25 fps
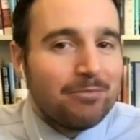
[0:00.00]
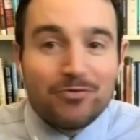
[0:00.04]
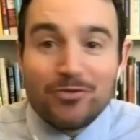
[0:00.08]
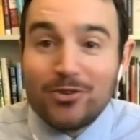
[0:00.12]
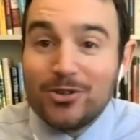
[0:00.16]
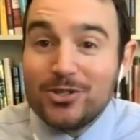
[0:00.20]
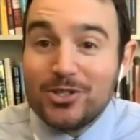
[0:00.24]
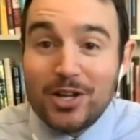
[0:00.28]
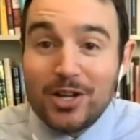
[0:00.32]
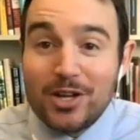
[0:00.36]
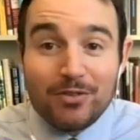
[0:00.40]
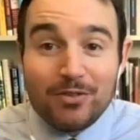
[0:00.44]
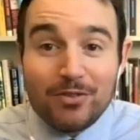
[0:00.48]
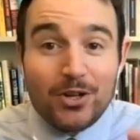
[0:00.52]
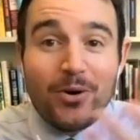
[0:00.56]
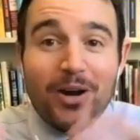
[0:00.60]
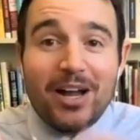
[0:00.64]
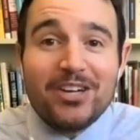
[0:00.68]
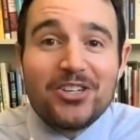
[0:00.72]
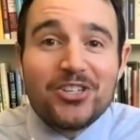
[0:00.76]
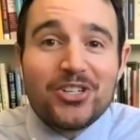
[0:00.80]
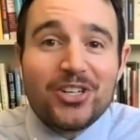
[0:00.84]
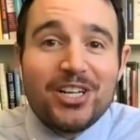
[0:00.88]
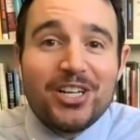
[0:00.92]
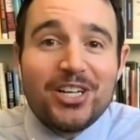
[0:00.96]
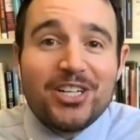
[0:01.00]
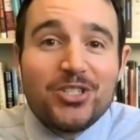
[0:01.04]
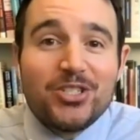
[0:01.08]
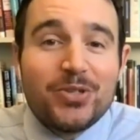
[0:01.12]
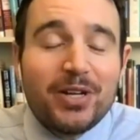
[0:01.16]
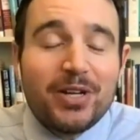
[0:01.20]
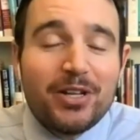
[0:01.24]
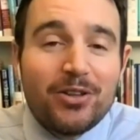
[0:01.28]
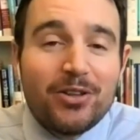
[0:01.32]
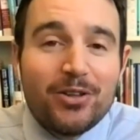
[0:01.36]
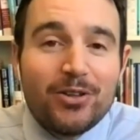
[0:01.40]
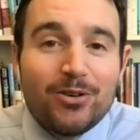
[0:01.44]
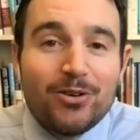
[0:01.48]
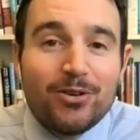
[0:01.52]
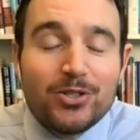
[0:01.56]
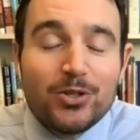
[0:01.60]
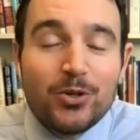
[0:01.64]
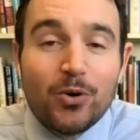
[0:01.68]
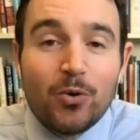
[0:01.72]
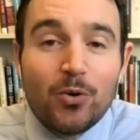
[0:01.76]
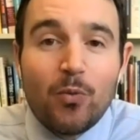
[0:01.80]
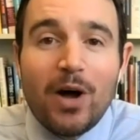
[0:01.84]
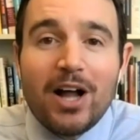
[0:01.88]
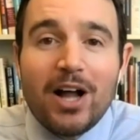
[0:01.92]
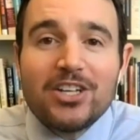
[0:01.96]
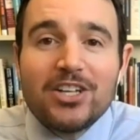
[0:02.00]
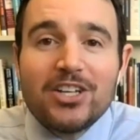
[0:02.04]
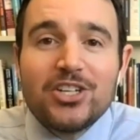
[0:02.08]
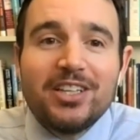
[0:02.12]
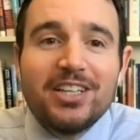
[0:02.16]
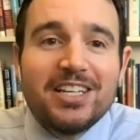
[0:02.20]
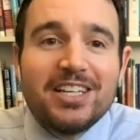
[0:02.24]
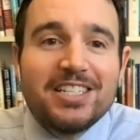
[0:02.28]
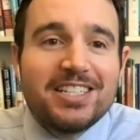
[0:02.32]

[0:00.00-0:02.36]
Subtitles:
First off, congratulations to any of those who are watching